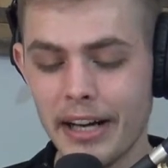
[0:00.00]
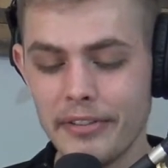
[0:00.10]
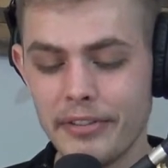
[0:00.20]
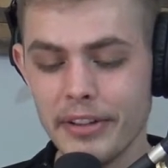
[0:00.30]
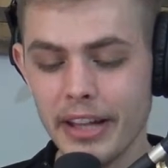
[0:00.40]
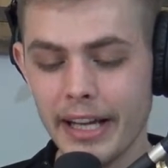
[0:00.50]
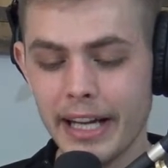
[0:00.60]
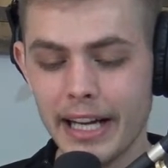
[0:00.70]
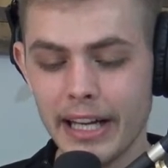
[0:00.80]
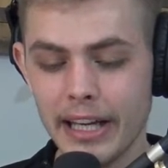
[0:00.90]
I feel like
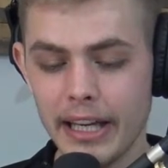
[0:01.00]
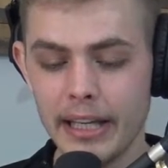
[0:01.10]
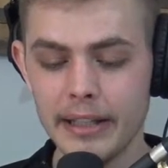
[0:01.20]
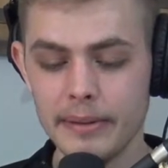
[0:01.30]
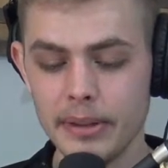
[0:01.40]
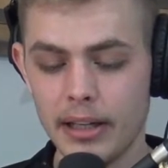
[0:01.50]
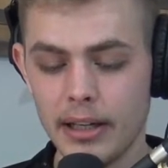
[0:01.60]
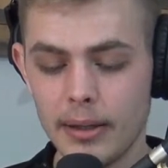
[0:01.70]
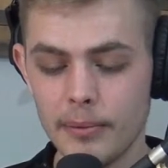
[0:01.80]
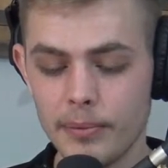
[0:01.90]
I,
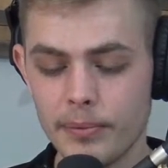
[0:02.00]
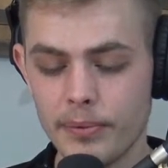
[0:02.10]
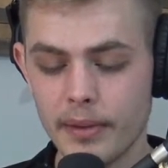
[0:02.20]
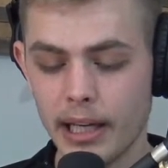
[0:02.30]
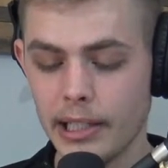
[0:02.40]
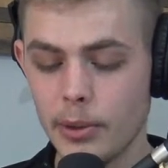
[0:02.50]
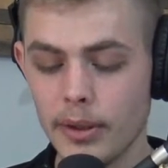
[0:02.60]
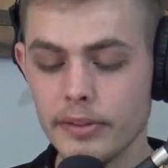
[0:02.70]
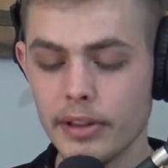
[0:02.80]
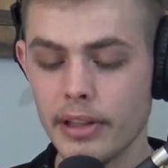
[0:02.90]
um, I know
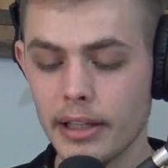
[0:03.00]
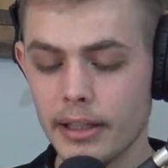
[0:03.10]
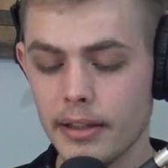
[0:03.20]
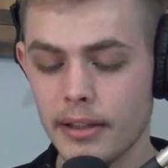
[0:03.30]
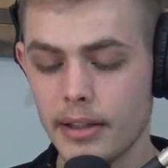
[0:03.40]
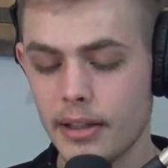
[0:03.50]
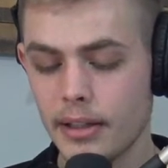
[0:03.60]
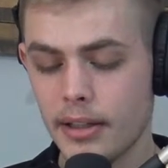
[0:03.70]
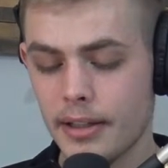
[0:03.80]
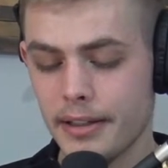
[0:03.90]
everything.
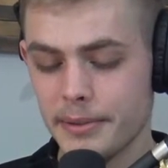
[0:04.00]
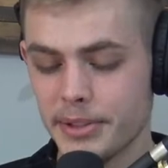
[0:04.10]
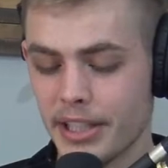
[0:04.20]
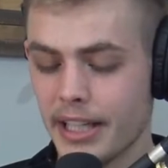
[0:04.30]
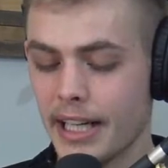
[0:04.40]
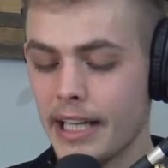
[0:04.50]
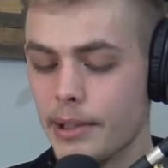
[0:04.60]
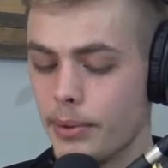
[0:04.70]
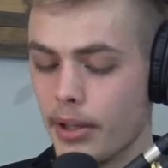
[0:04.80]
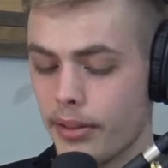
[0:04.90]
Just kidding. I
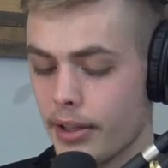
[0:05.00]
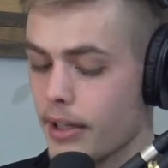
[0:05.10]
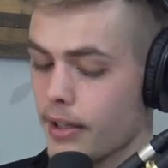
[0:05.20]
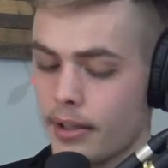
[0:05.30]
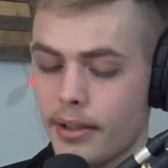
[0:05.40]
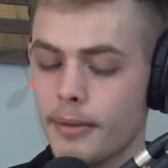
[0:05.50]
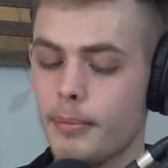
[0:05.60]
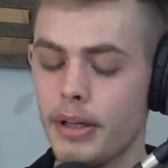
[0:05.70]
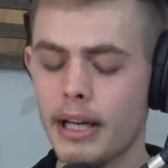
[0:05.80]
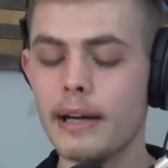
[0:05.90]
know nothing,
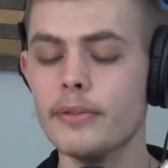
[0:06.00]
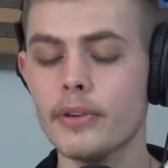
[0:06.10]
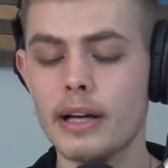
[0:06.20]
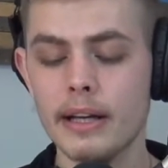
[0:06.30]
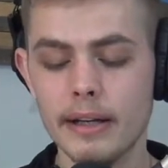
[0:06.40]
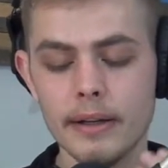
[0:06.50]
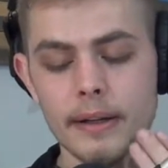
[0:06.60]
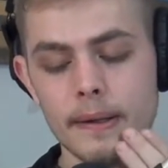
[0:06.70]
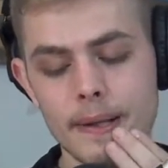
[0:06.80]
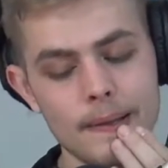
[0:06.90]
but I've read.
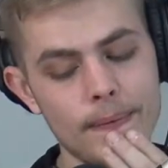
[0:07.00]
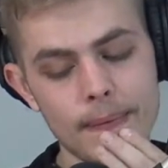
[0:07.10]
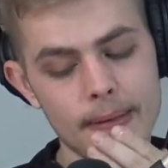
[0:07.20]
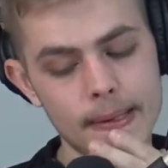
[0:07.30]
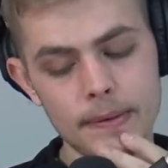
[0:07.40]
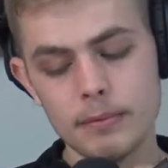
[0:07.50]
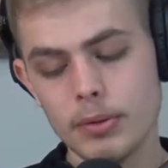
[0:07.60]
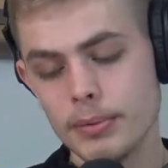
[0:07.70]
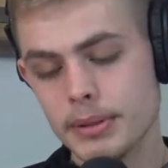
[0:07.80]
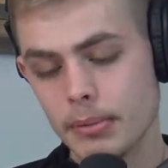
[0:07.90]
I'm gonna
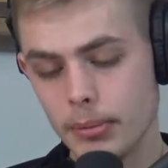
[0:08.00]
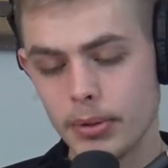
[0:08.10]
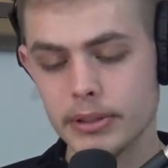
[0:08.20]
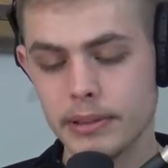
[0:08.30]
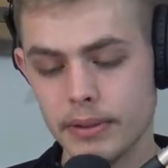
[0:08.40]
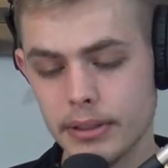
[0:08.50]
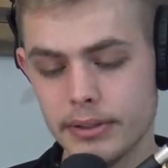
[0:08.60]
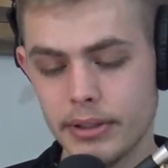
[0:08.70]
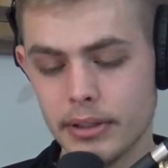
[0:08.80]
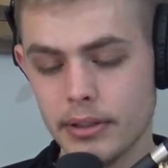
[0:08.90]
pull up some of the books I read
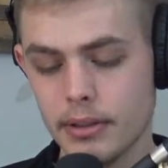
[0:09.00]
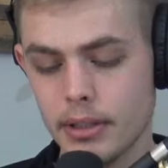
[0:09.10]
this year.